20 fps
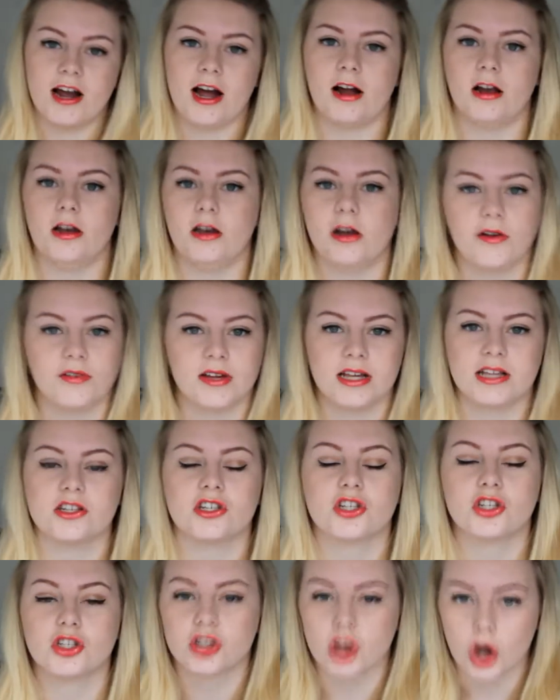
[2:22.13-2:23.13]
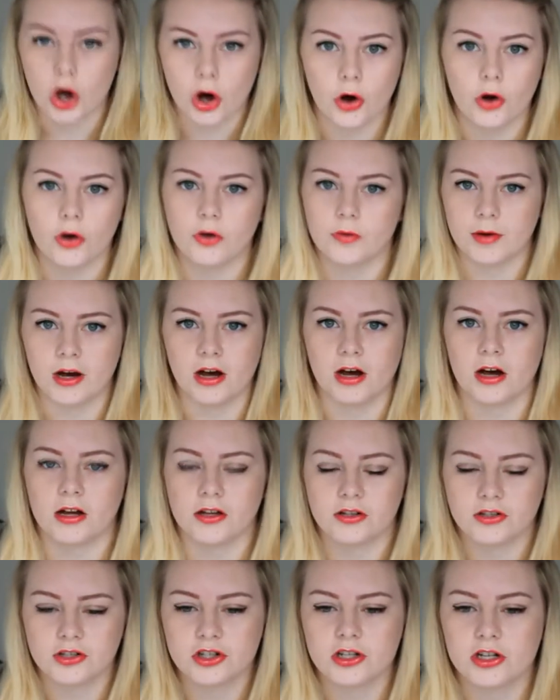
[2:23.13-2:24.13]
I love it so
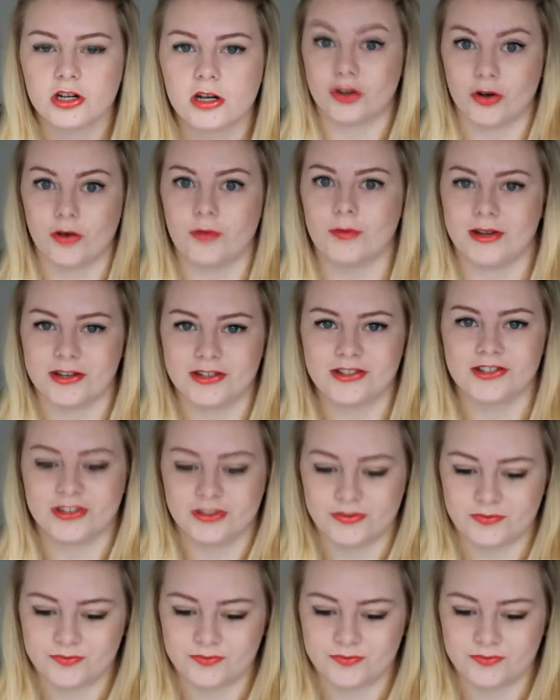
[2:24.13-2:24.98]
much. So much.